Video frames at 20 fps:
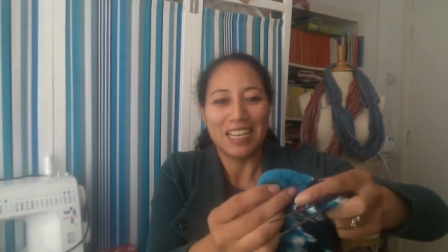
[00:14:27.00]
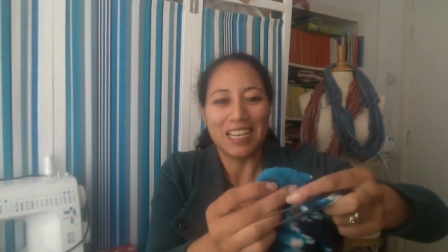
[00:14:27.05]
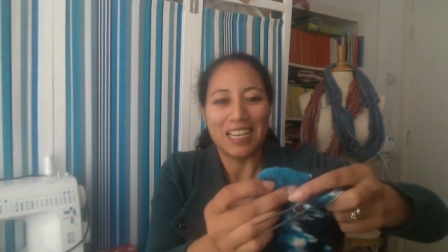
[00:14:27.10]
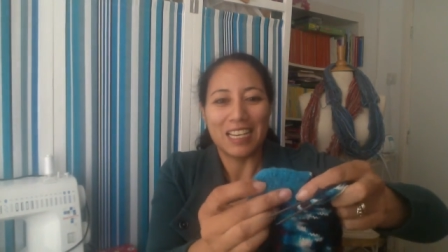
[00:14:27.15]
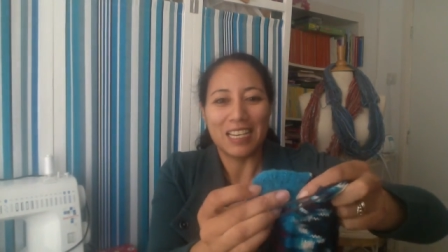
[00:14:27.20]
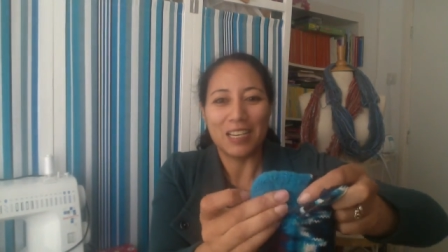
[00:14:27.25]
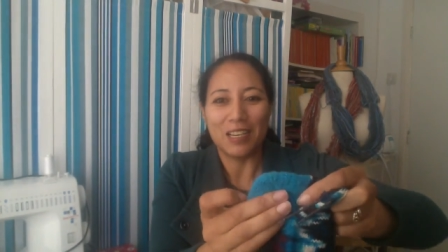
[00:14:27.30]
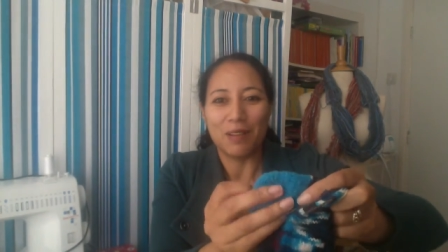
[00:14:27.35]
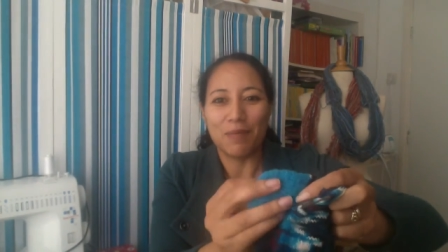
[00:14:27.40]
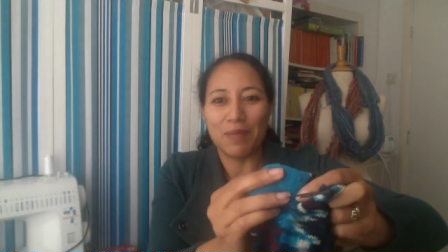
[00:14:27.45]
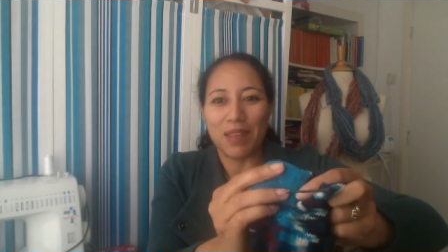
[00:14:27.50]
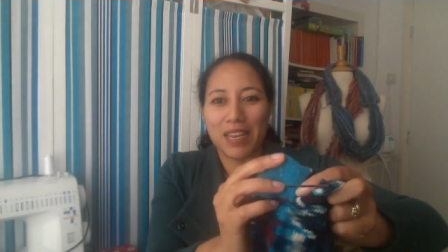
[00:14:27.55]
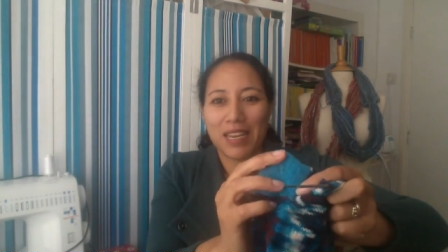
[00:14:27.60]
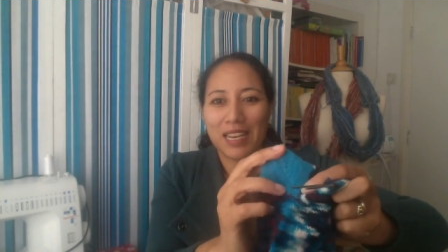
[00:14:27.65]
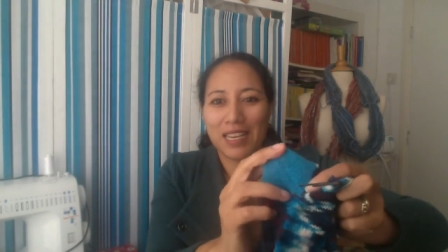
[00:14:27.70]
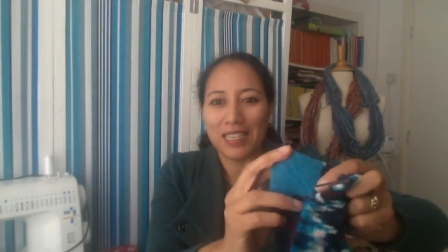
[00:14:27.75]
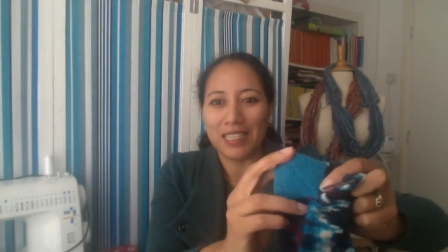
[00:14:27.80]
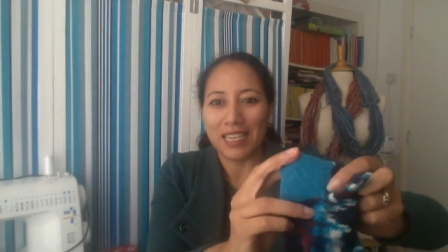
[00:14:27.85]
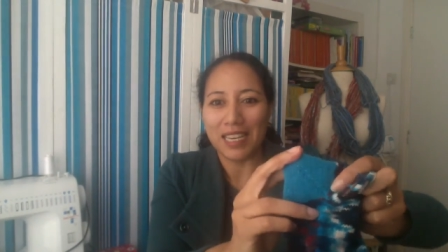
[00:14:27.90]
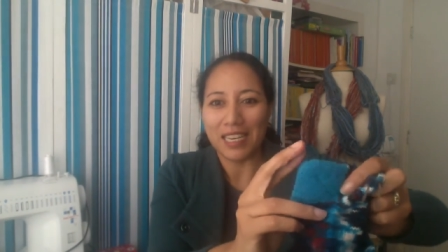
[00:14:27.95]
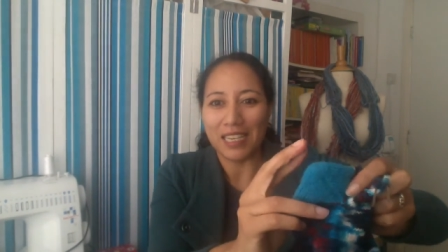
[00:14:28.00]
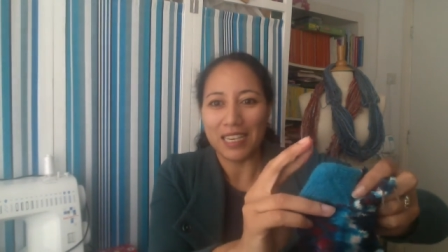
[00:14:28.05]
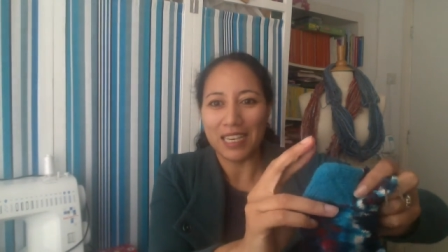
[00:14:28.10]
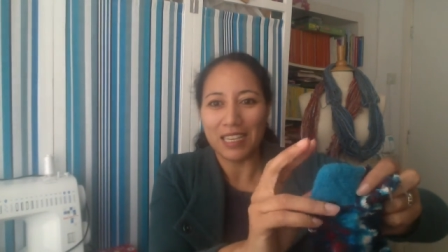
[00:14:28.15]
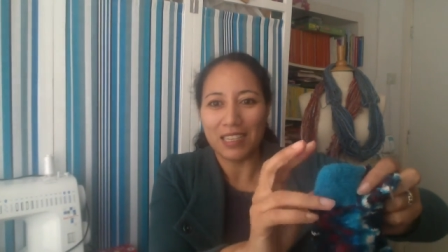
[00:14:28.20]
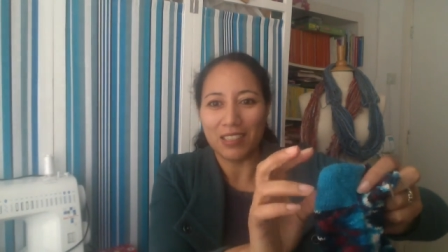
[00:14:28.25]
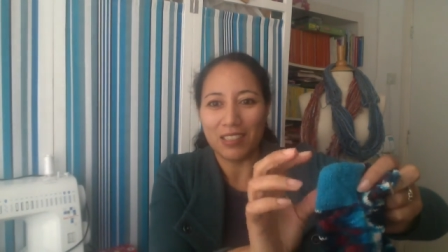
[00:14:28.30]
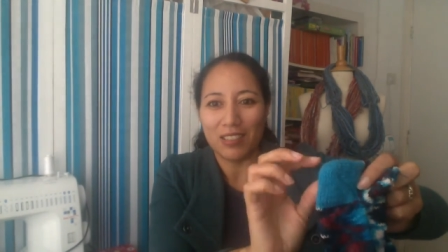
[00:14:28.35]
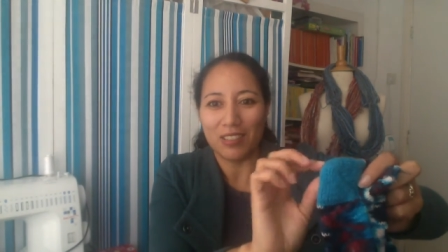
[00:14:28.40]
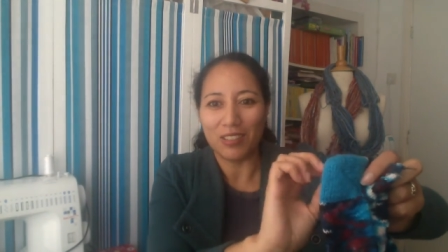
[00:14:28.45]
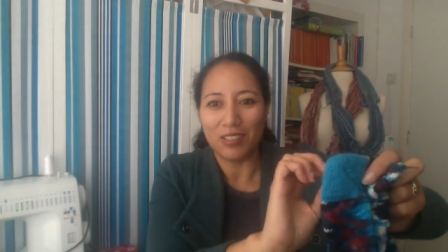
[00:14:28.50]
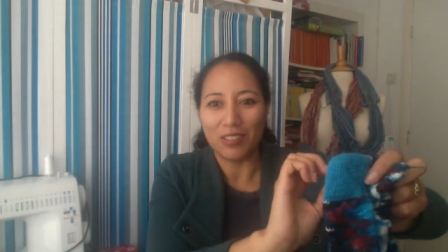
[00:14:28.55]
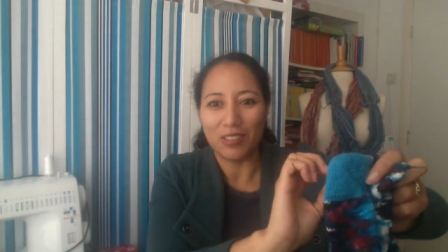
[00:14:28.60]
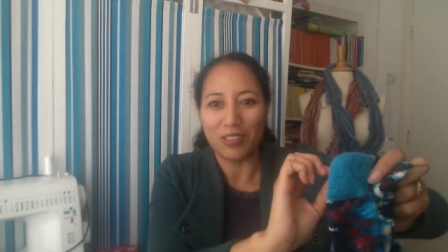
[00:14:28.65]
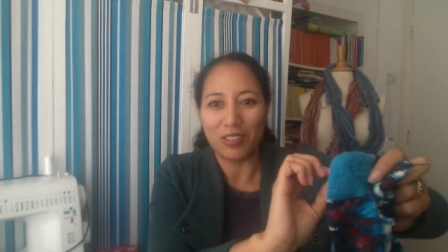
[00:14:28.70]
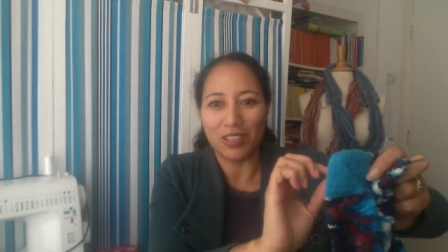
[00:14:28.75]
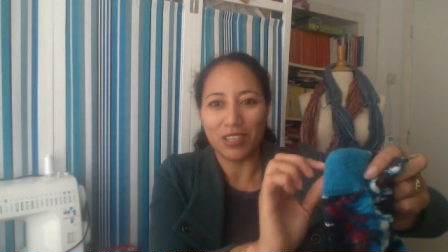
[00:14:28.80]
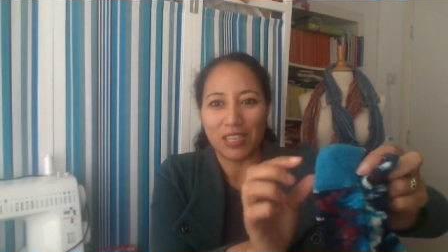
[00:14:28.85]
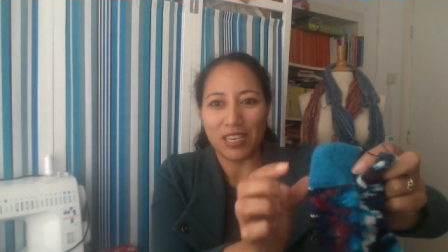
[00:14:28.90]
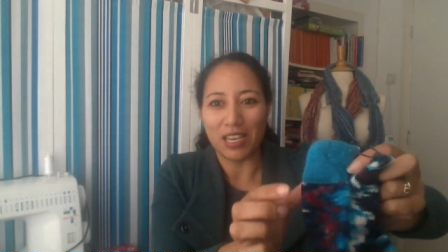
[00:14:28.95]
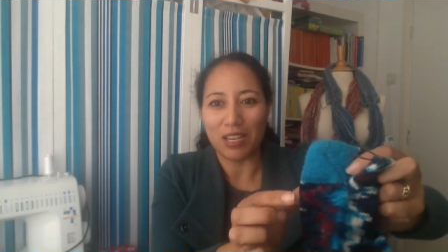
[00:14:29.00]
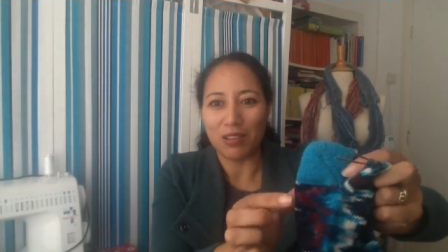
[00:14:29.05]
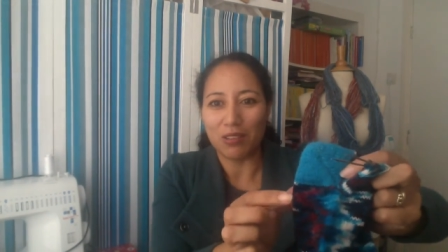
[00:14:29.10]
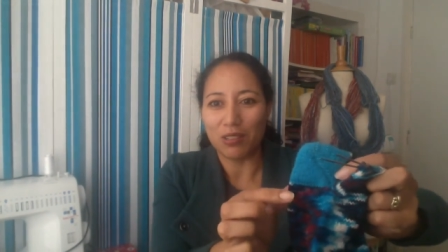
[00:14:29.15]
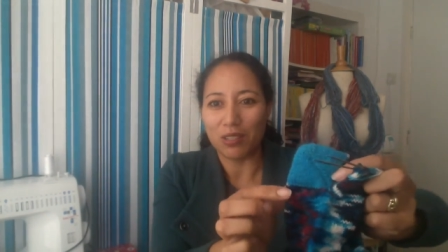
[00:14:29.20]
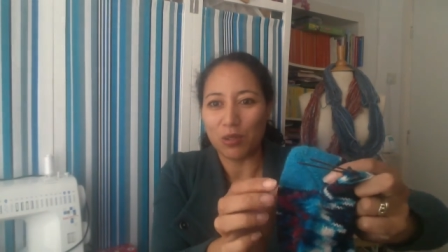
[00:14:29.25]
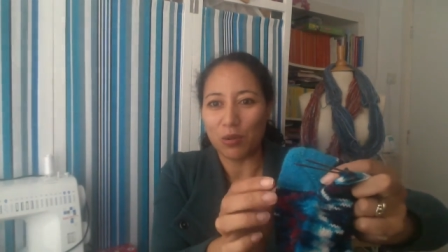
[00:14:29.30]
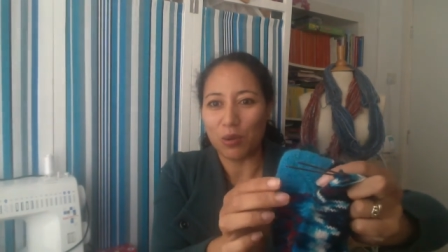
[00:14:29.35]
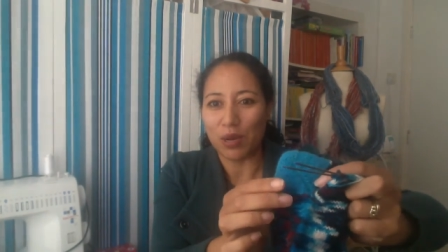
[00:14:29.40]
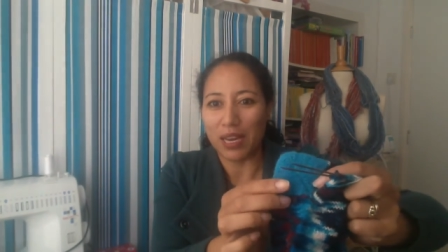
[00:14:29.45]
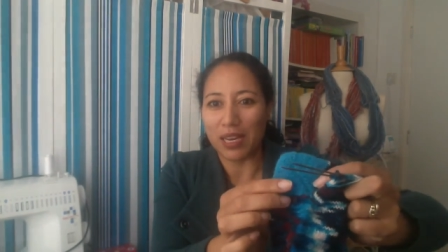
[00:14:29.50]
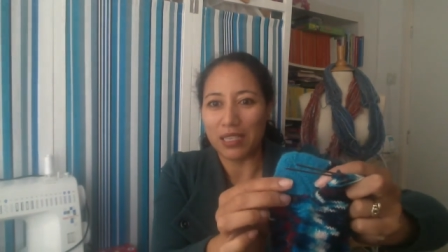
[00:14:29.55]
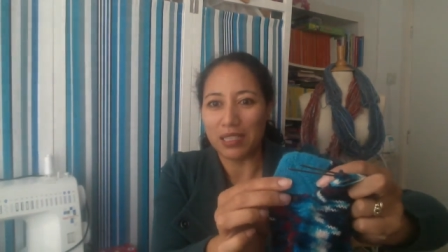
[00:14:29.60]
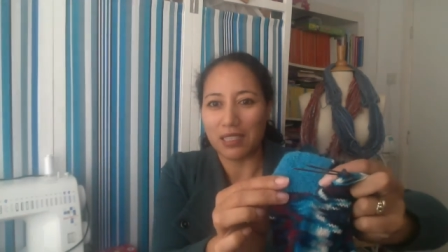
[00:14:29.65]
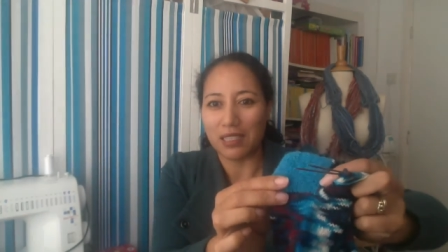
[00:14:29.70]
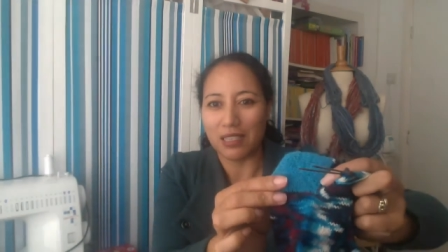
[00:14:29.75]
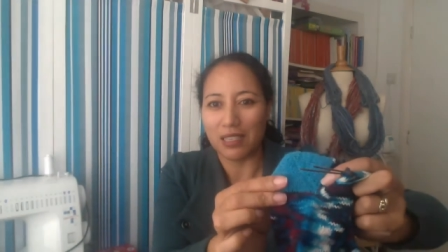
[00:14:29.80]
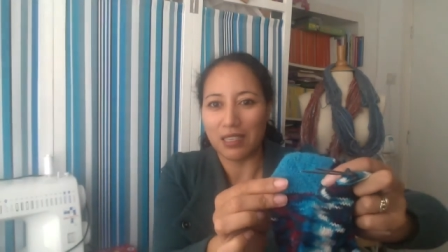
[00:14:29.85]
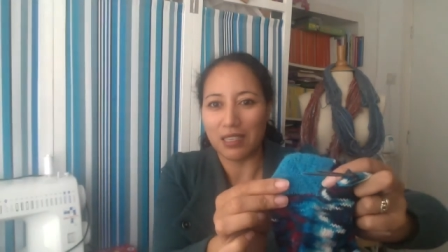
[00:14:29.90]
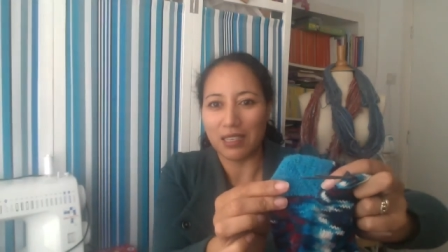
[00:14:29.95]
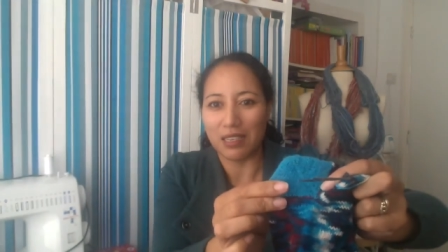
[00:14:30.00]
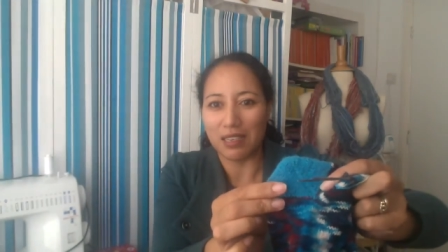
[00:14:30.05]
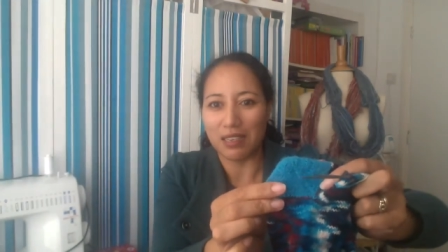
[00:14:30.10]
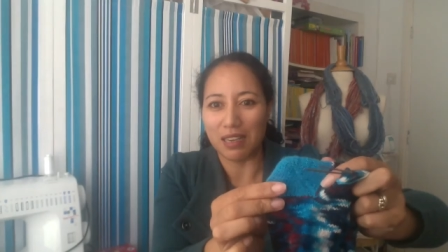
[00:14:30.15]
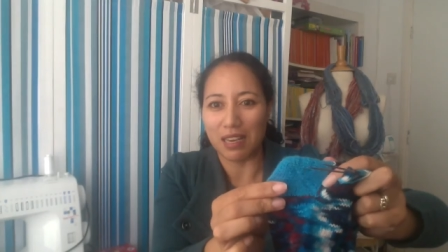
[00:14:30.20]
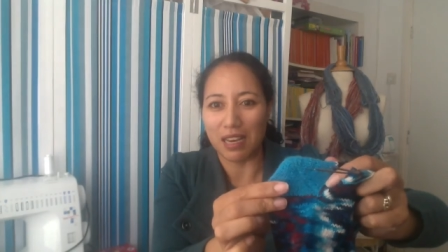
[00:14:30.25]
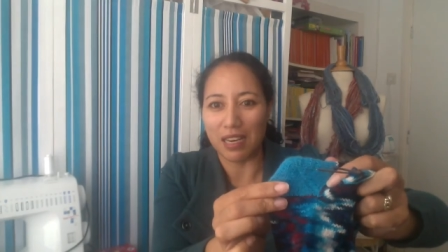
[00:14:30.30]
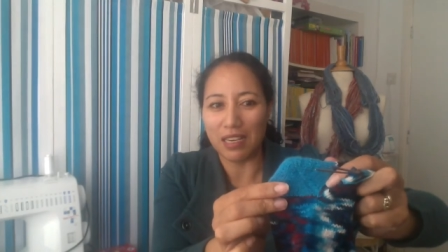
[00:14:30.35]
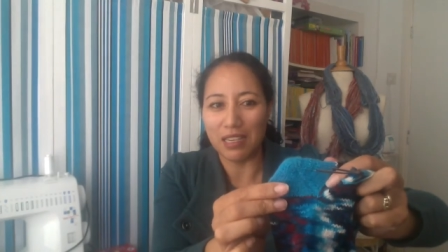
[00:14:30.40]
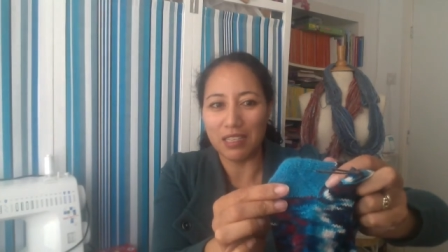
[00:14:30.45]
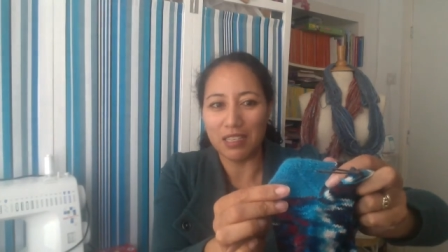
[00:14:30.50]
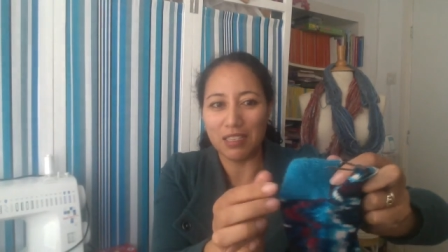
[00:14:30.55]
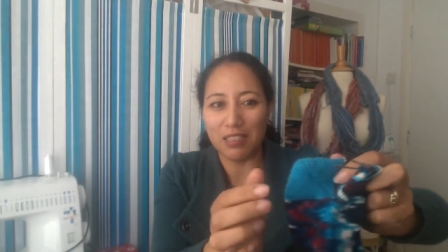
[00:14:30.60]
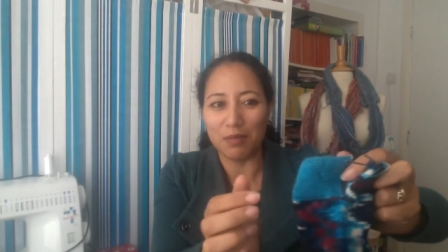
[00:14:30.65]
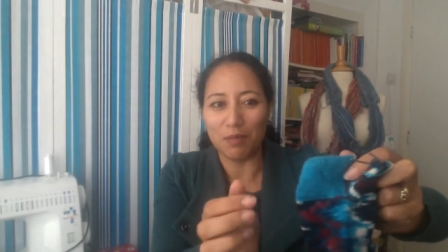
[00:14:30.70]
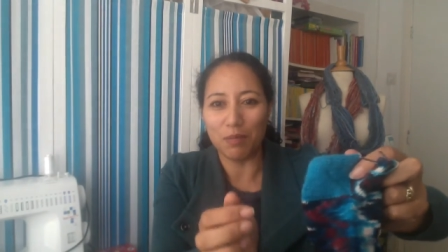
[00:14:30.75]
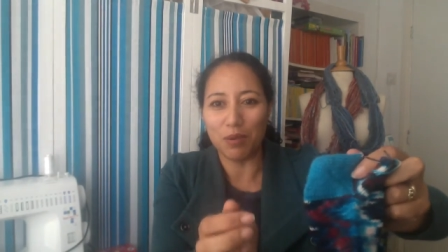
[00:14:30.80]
And I think it turned out quite nice,